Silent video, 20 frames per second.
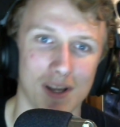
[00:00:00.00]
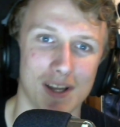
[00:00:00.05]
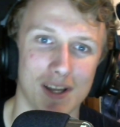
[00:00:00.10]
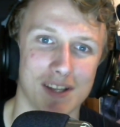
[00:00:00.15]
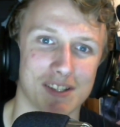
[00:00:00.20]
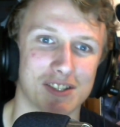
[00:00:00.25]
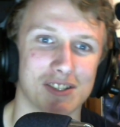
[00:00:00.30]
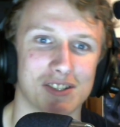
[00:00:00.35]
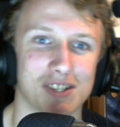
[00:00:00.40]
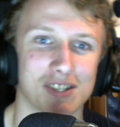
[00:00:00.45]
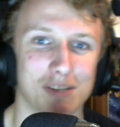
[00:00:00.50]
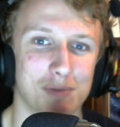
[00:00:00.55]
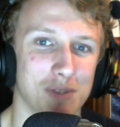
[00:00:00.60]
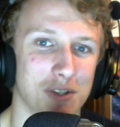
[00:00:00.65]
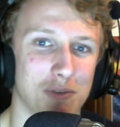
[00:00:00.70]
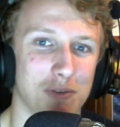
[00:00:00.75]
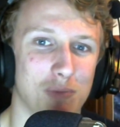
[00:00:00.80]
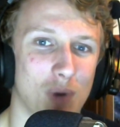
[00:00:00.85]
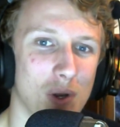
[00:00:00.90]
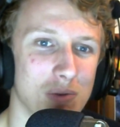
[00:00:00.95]
just someone that
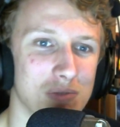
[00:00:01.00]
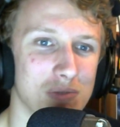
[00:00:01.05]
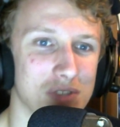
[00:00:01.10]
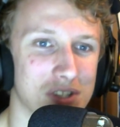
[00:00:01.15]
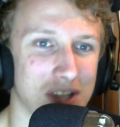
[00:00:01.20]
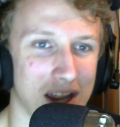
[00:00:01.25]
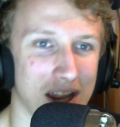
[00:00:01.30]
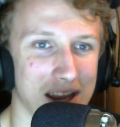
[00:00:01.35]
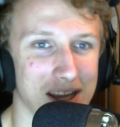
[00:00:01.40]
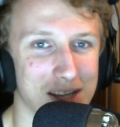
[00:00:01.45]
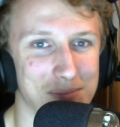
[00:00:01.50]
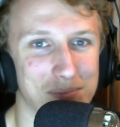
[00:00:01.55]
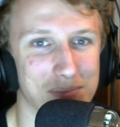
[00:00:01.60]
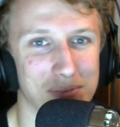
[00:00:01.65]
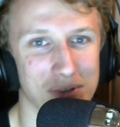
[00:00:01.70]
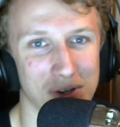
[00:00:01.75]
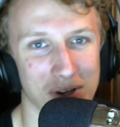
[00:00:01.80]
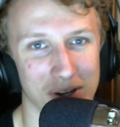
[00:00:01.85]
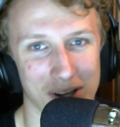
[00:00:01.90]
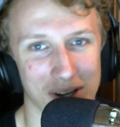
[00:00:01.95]
won't take
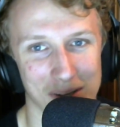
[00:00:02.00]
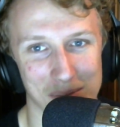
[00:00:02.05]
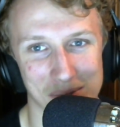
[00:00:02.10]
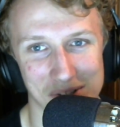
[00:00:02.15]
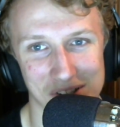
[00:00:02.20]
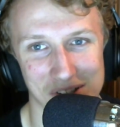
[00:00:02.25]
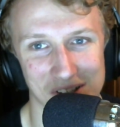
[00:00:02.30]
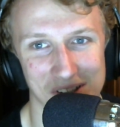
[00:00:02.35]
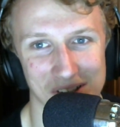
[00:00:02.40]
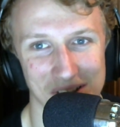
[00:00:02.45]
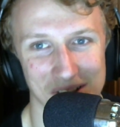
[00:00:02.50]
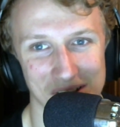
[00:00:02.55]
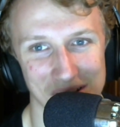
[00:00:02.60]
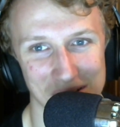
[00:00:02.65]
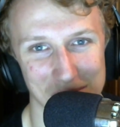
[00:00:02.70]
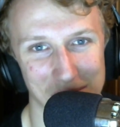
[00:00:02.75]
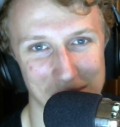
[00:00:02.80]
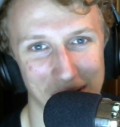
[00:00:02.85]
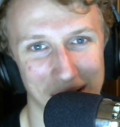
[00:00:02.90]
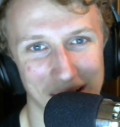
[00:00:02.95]
bribes,
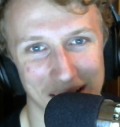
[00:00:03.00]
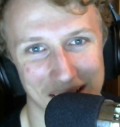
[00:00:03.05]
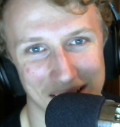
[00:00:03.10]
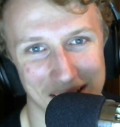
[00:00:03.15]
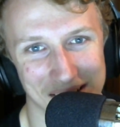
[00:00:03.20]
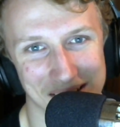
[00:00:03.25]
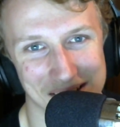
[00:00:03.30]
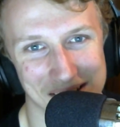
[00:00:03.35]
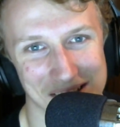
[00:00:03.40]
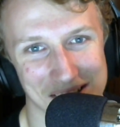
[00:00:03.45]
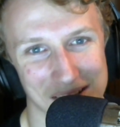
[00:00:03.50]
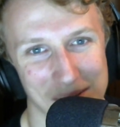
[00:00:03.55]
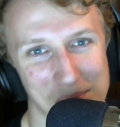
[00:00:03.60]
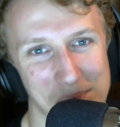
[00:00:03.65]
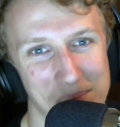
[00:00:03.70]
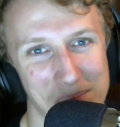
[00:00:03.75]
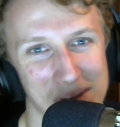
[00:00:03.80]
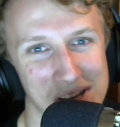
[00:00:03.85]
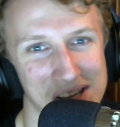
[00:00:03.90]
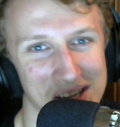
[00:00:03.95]
please. I'm
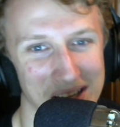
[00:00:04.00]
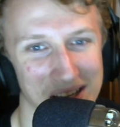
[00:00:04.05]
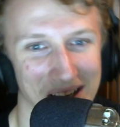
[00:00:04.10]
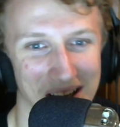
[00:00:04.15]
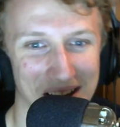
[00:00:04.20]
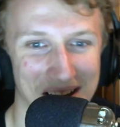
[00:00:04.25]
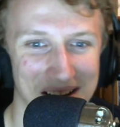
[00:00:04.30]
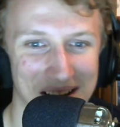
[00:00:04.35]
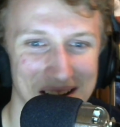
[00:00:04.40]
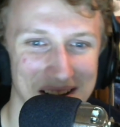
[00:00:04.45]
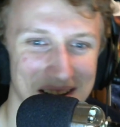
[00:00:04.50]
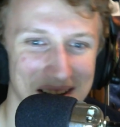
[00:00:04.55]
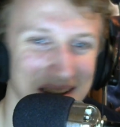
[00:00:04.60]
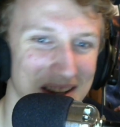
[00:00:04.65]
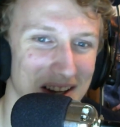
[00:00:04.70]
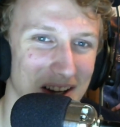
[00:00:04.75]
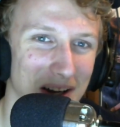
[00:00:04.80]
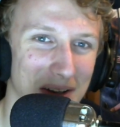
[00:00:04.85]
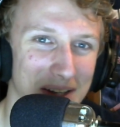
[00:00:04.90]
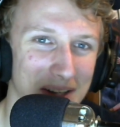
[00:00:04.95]
begging.
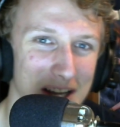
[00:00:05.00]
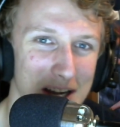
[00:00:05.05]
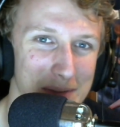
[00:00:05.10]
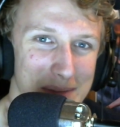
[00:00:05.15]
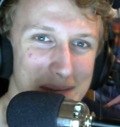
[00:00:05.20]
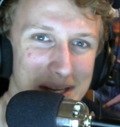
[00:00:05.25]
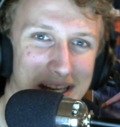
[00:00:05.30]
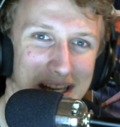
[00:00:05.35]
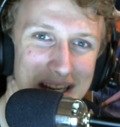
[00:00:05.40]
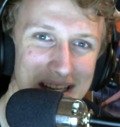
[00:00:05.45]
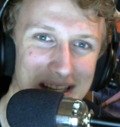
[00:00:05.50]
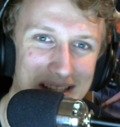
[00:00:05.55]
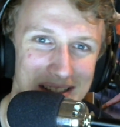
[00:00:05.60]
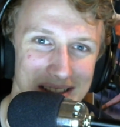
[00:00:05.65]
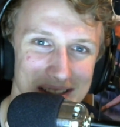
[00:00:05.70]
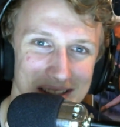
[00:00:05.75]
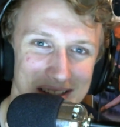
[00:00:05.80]
I'll yeah. get on my knees.